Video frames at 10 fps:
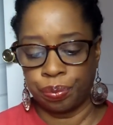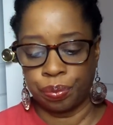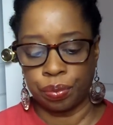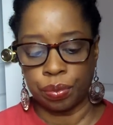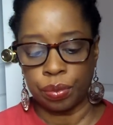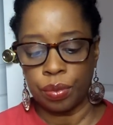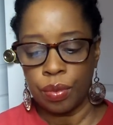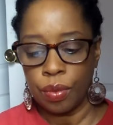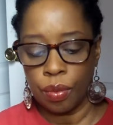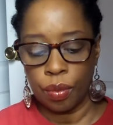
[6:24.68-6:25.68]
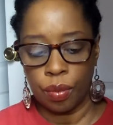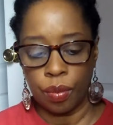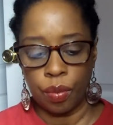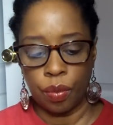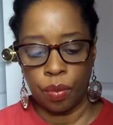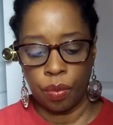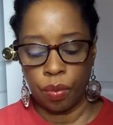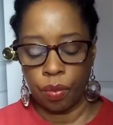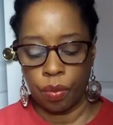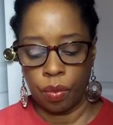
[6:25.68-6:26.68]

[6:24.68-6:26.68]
[no speech]